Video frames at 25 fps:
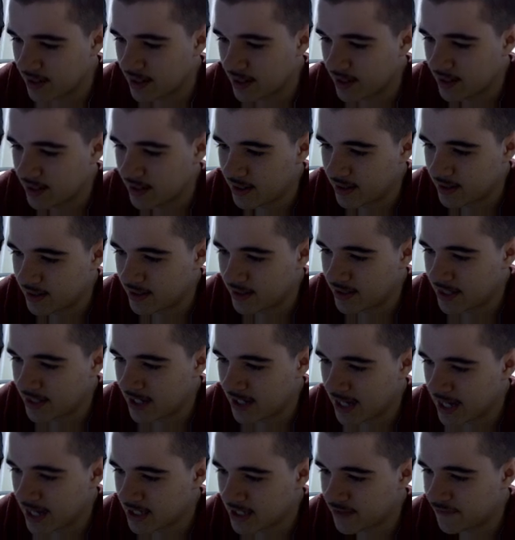Seeing
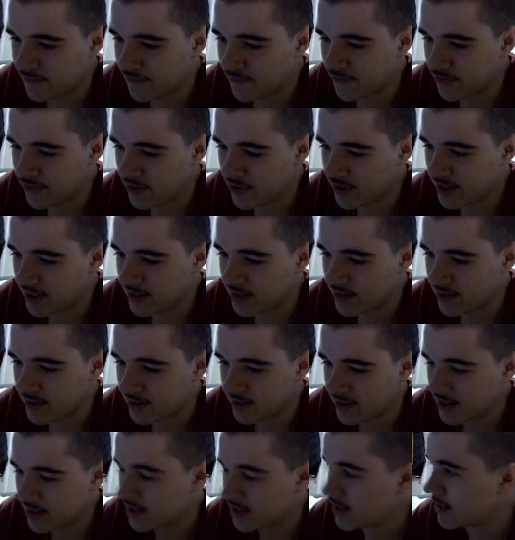as fruit
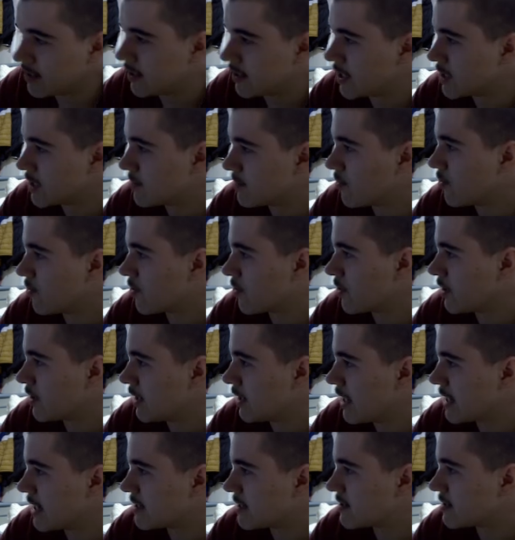is more or
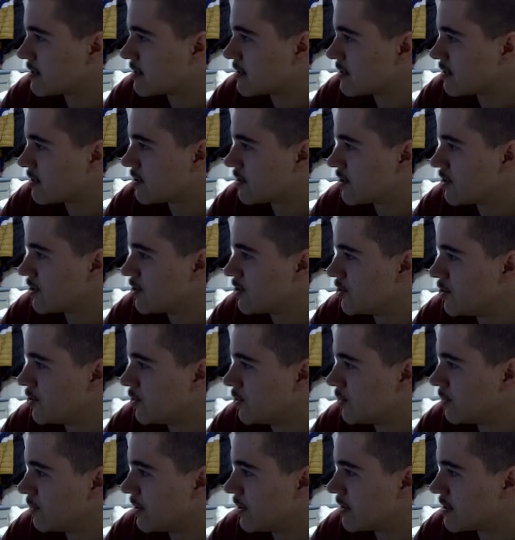less to do
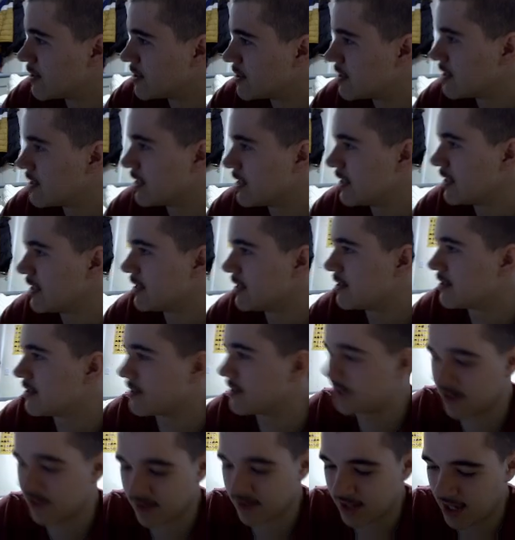with seeds.
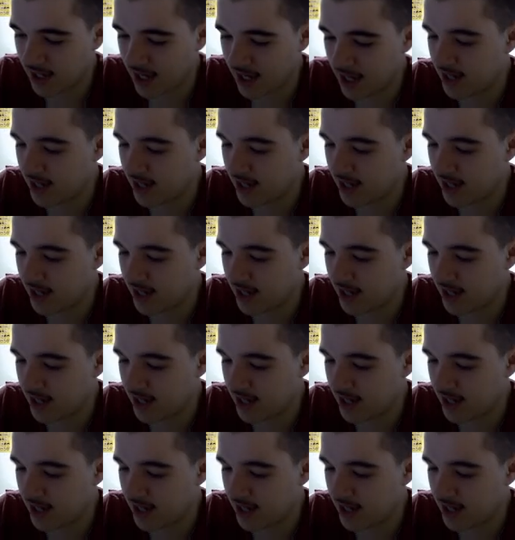Okay.